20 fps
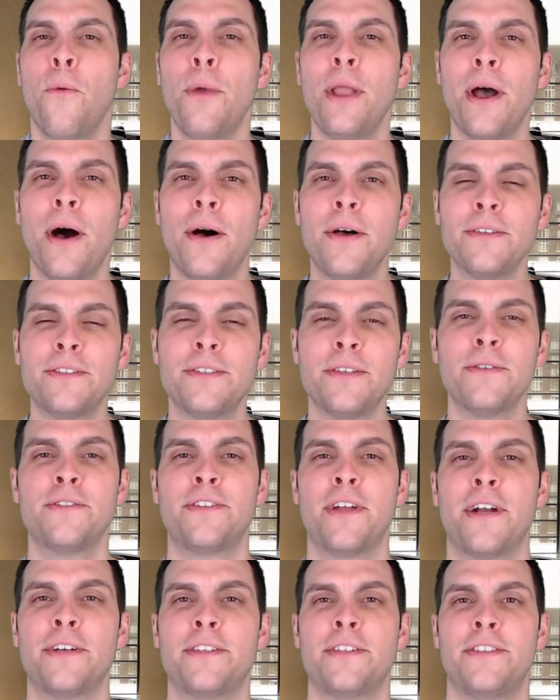We also
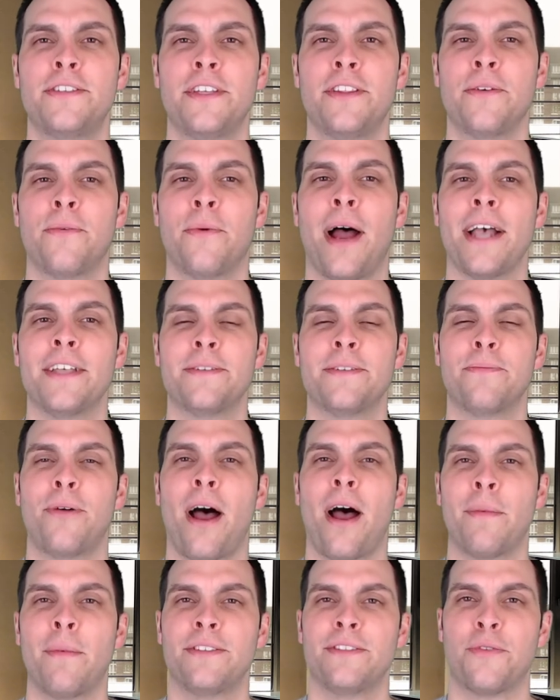start to see the rise and
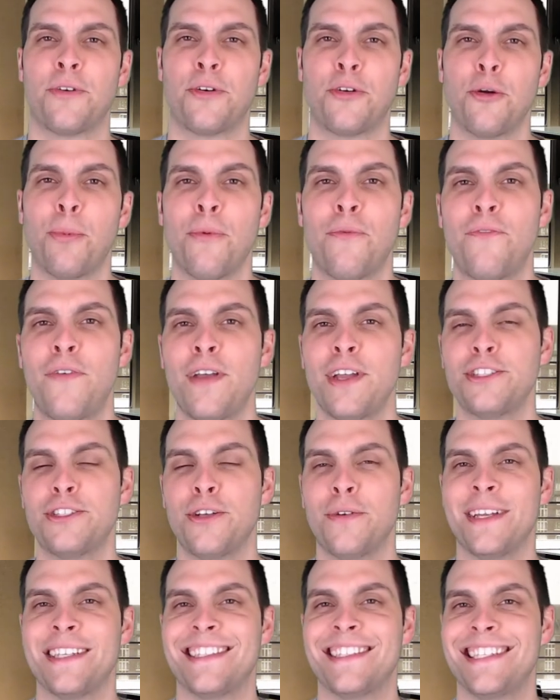prominence of a group of fish
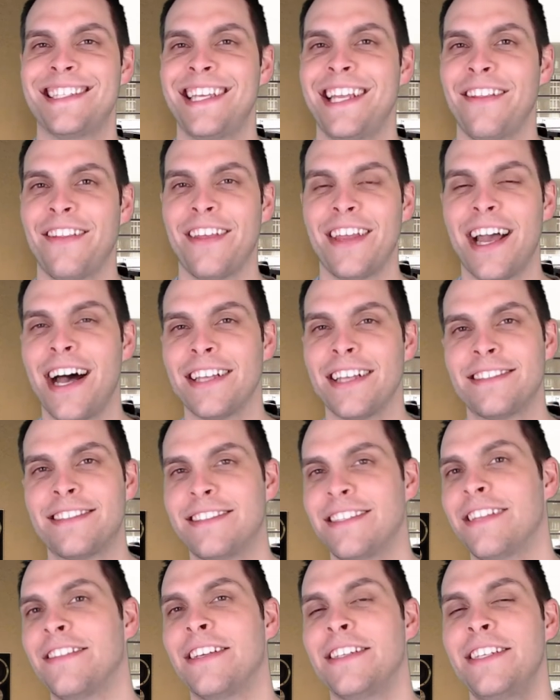known as the
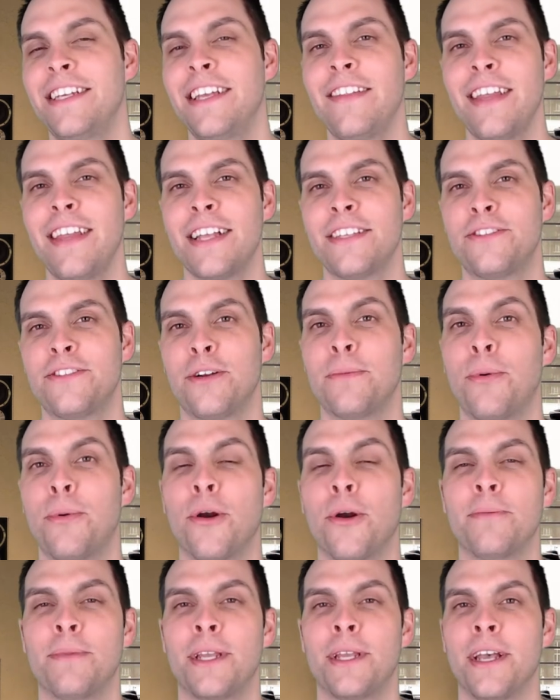teleosts. And the teleosts are
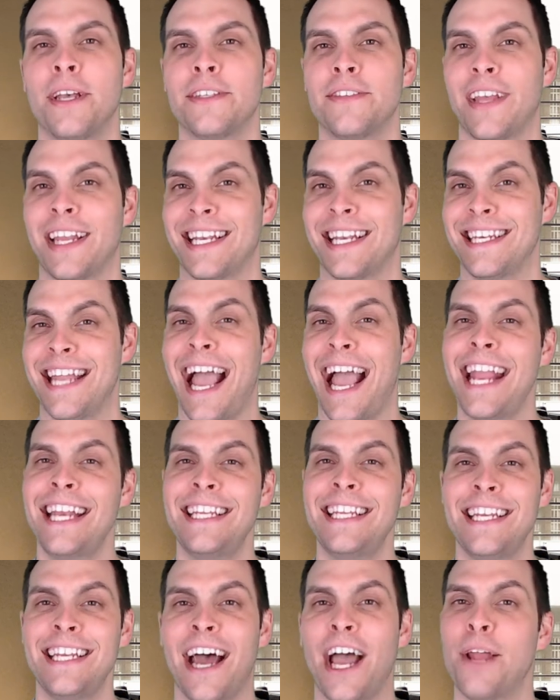important because like
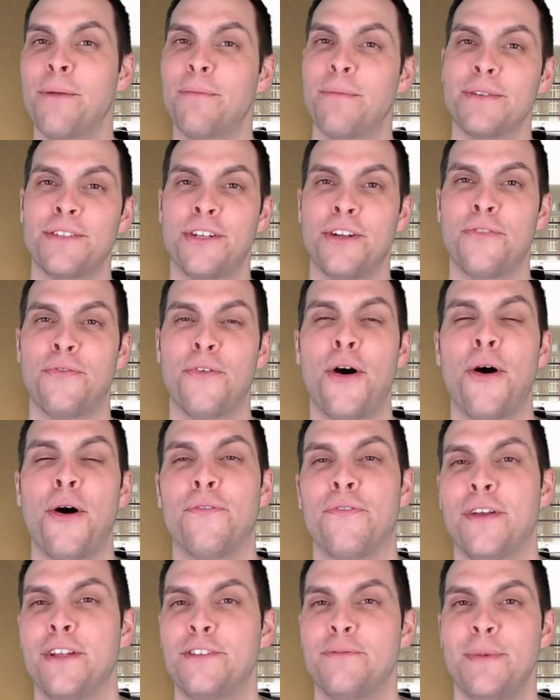99% of
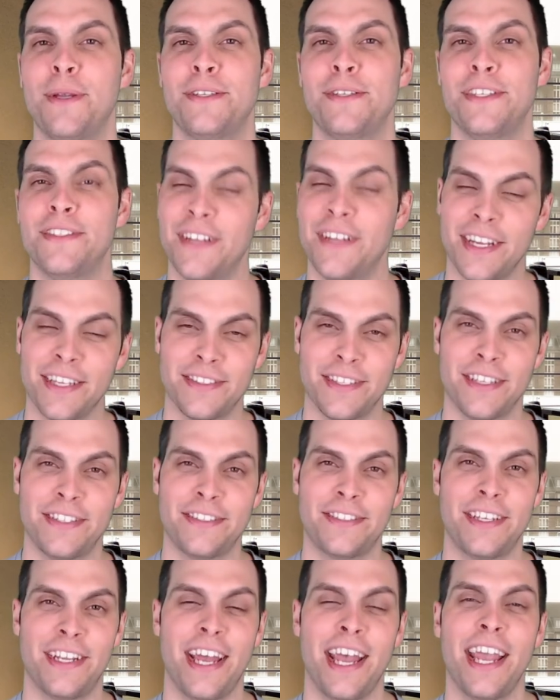all fish species that
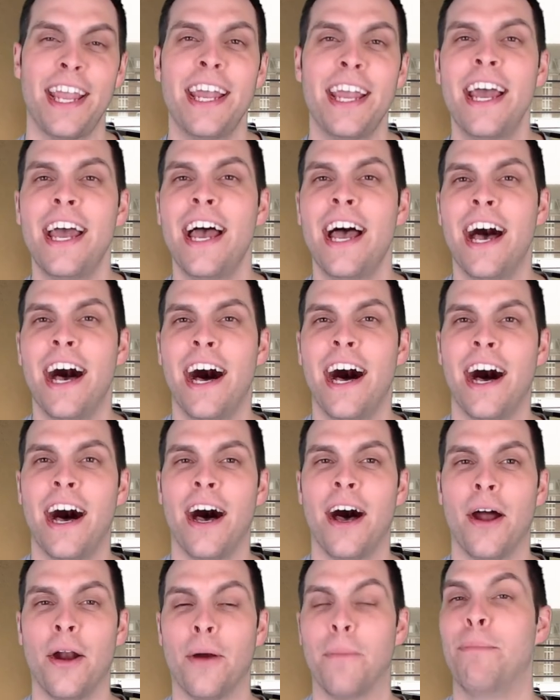exist today,
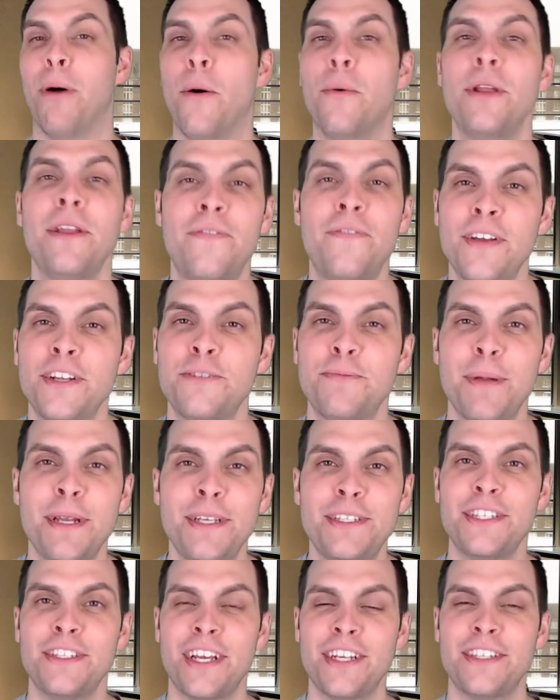uh, or bony fish
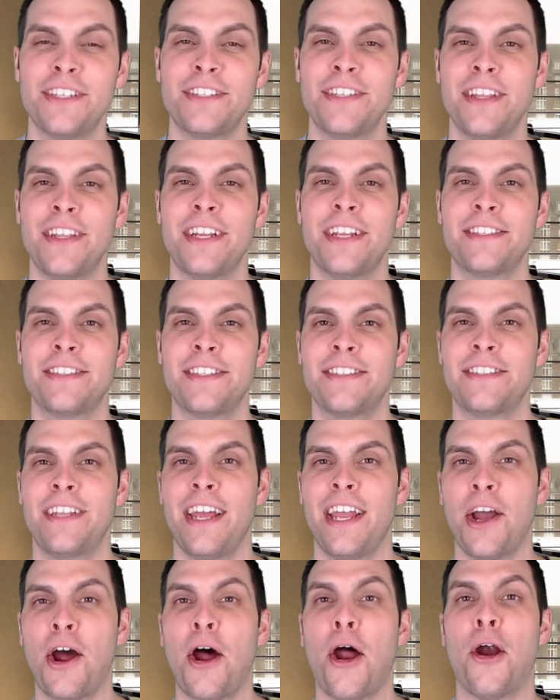species, I should say, that exist
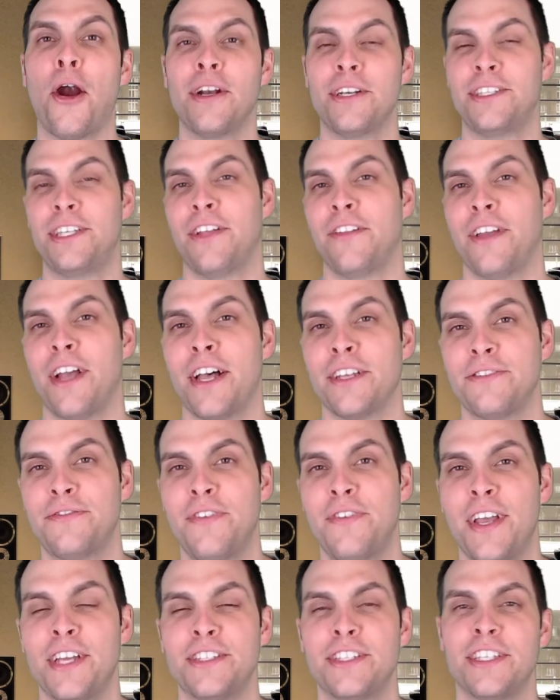today, are teleost
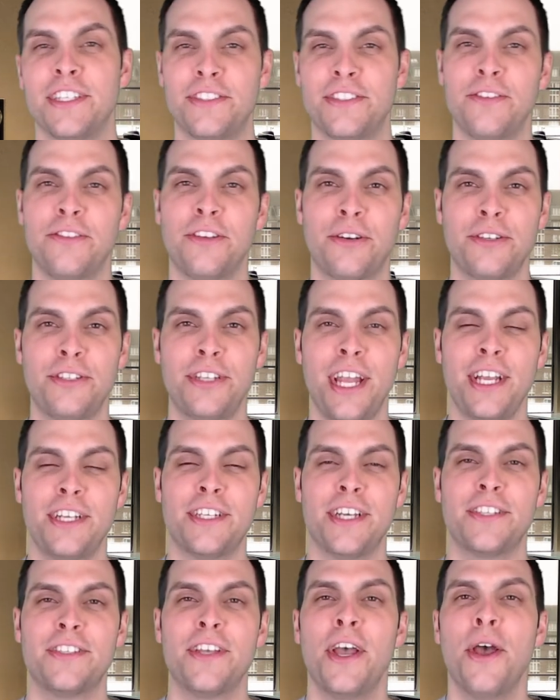fish. And it's during the
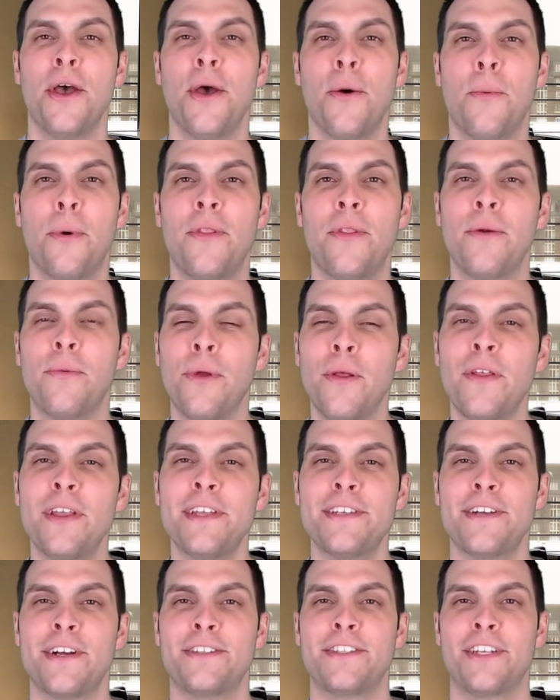Cretaceous where they
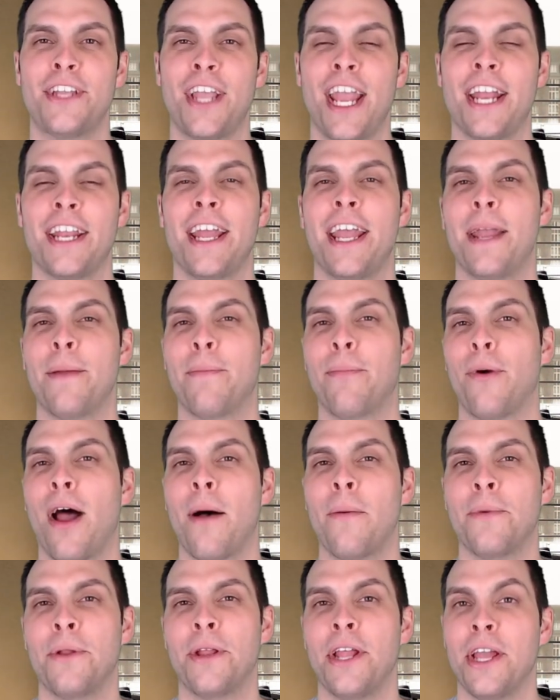really start to gain a
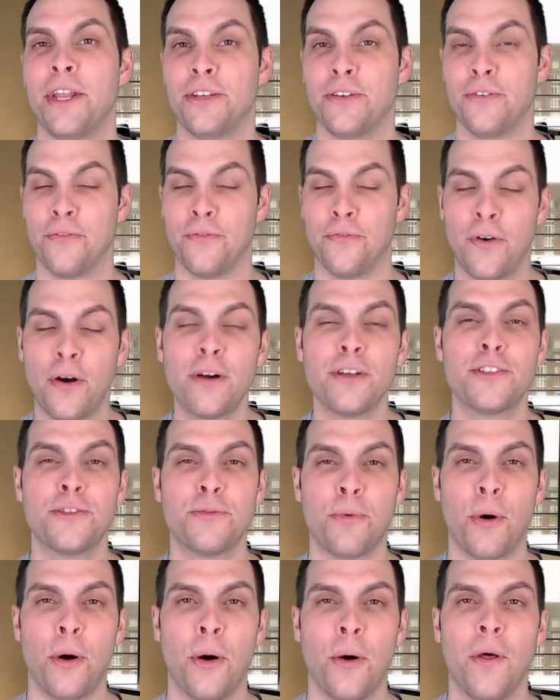prominent and
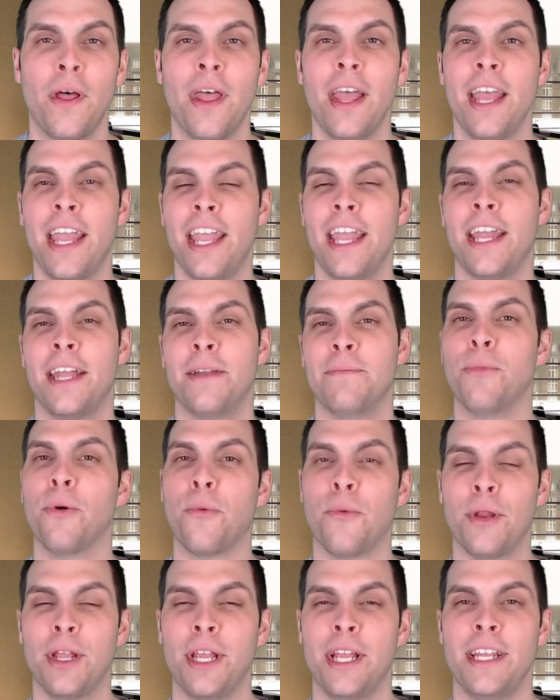diverse role in
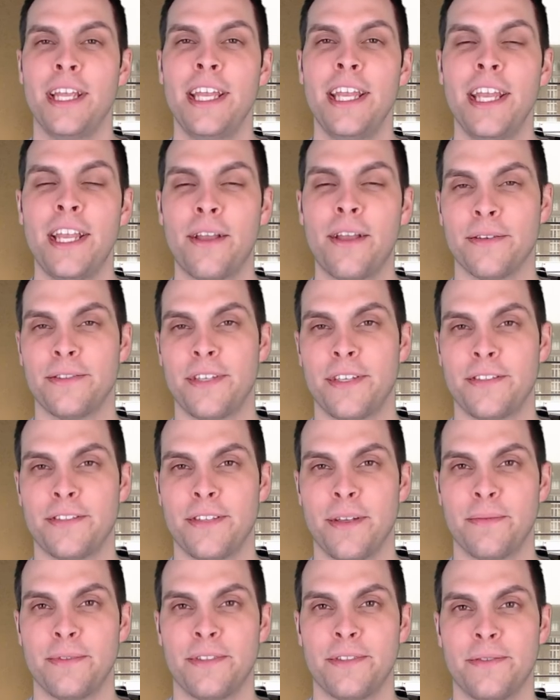marine
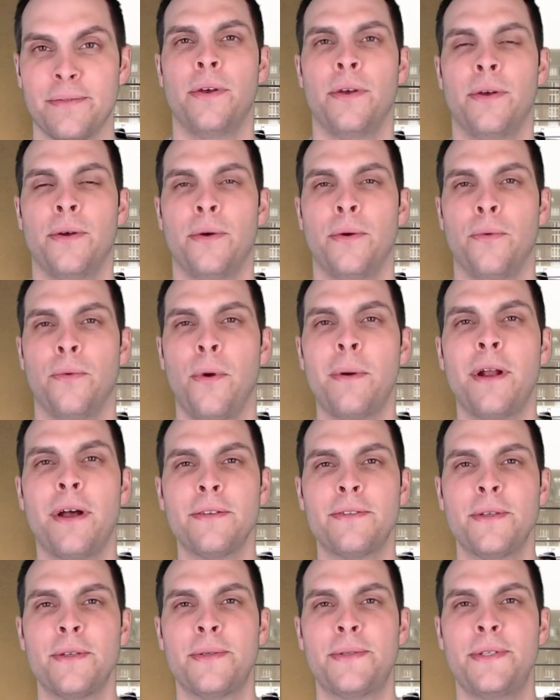ecosystems. We would
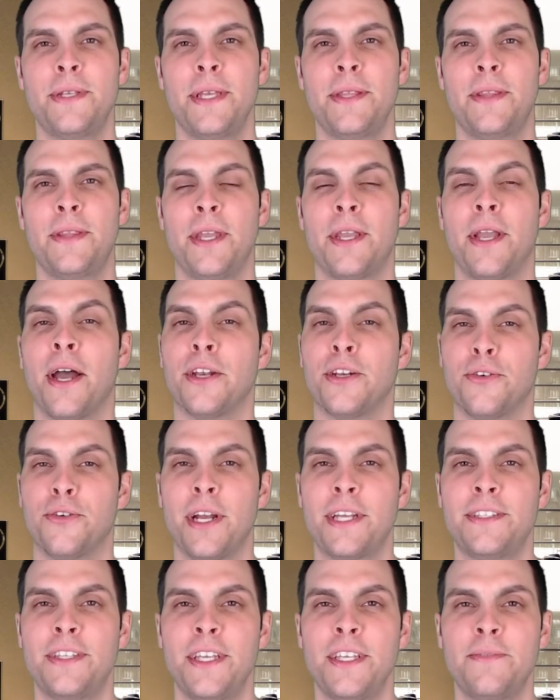also see the
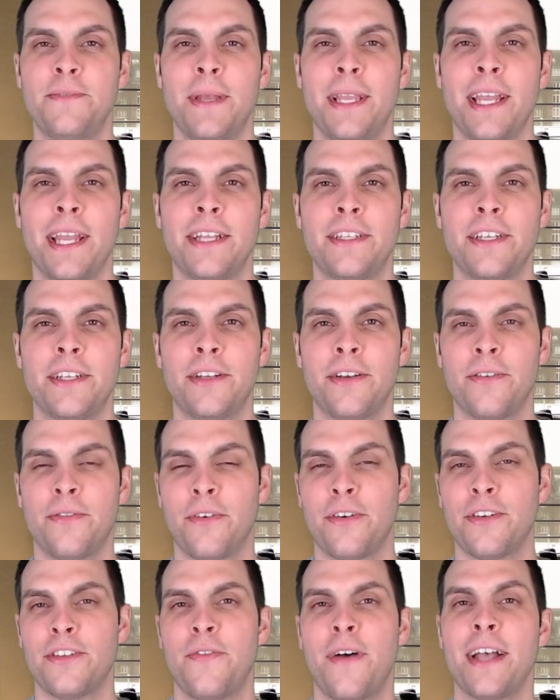chondrichthyes begin to
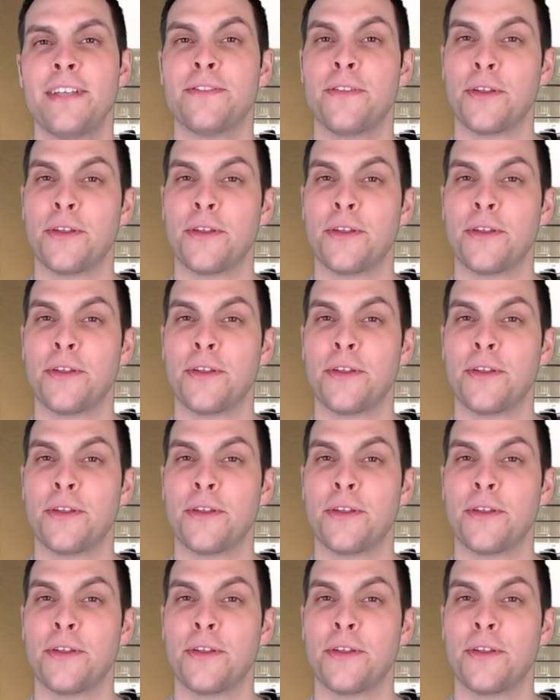diversify,